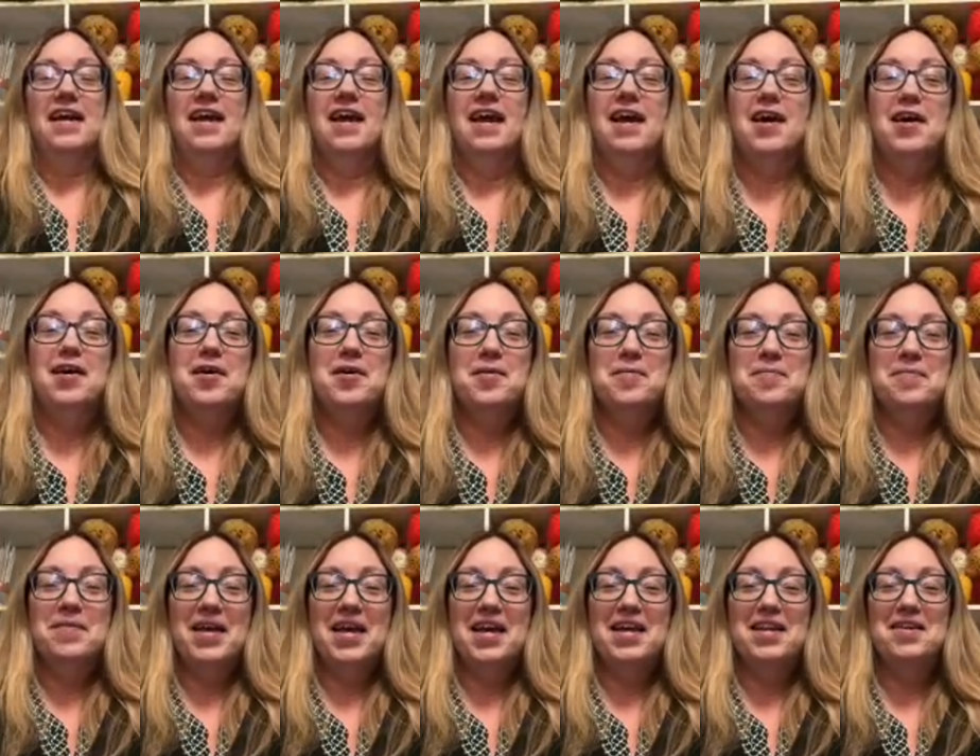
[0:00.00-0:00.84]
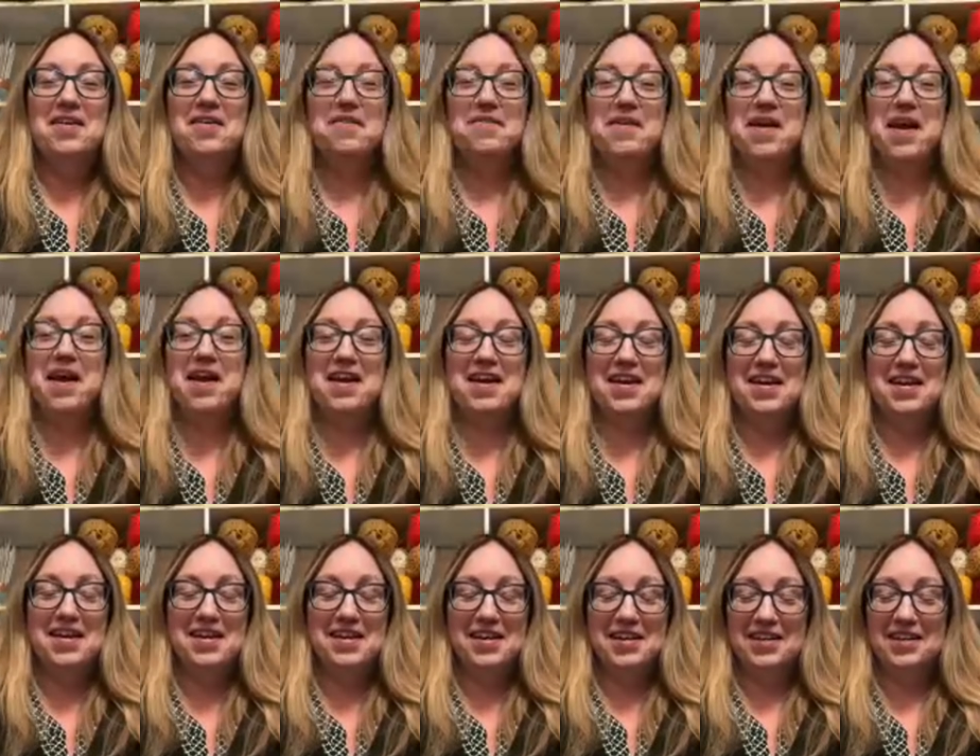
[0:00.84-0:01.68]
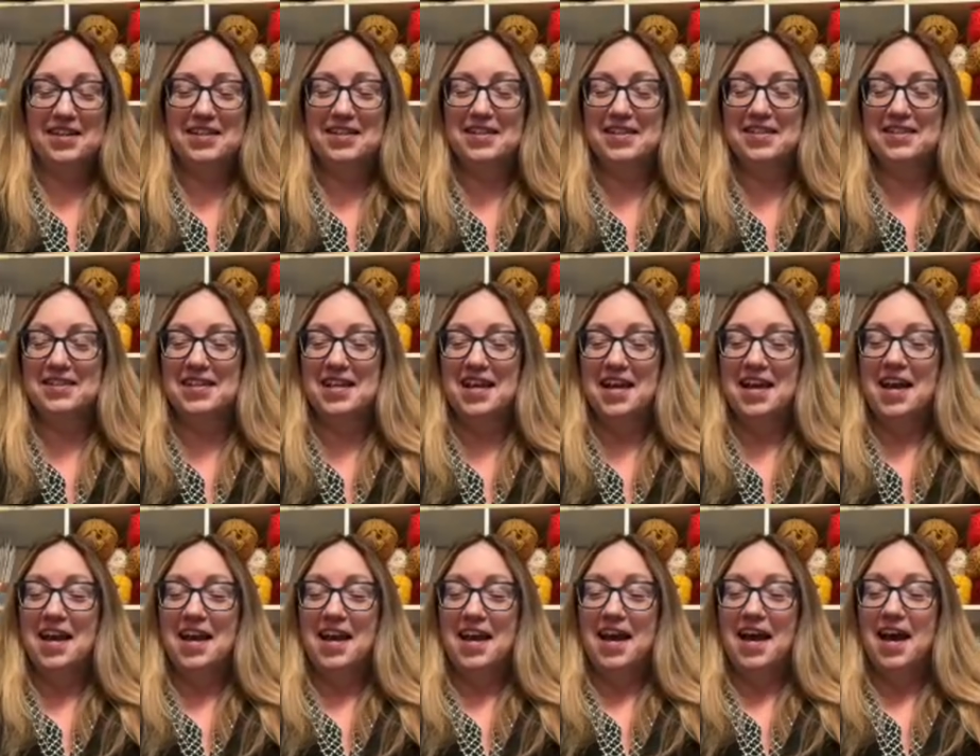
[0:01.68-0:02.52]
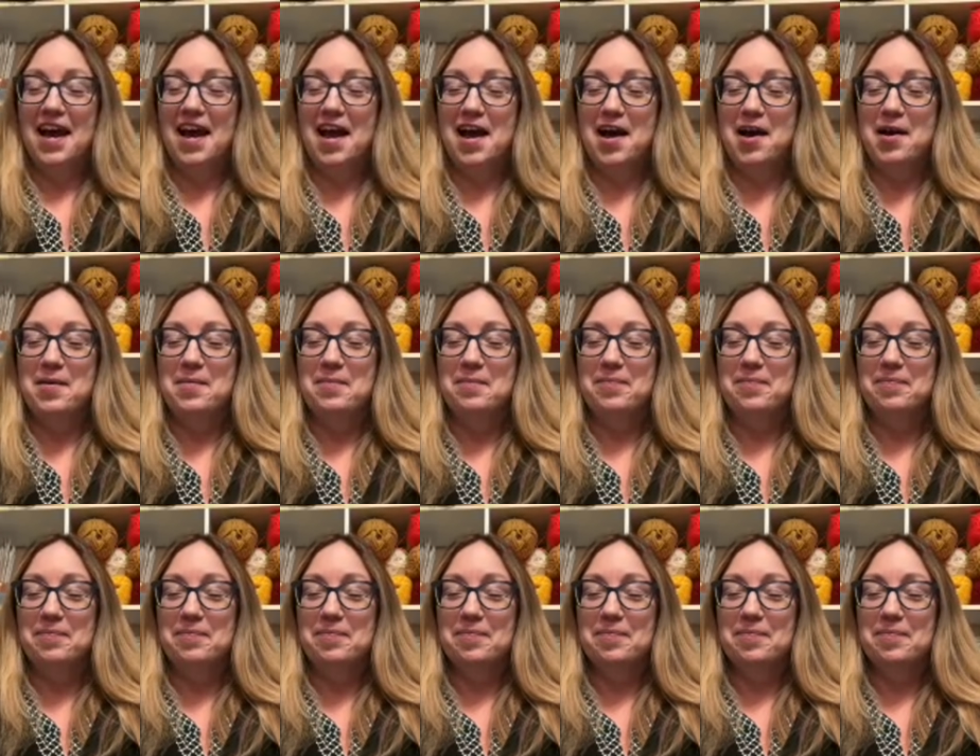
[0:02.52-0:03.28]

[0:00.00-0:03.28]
Anyways, um,